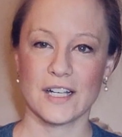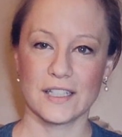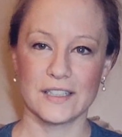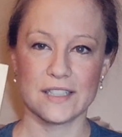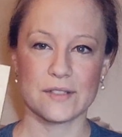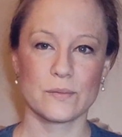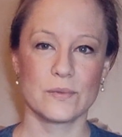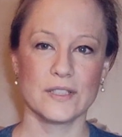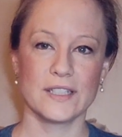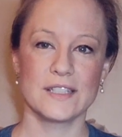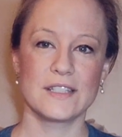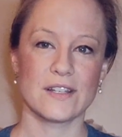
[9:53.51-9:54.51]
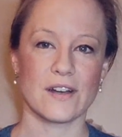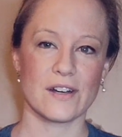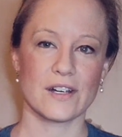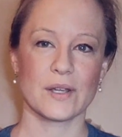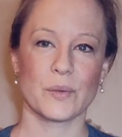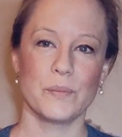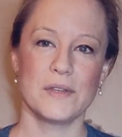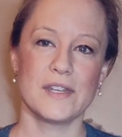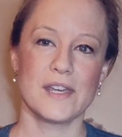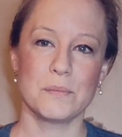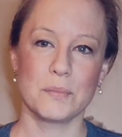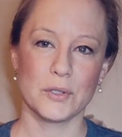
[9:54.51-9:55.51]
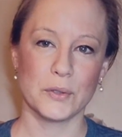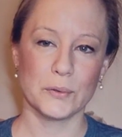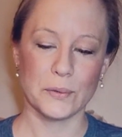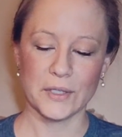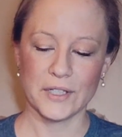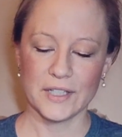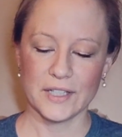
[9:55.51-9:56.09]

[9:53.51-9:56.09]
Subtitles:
on this really dark midnight blue,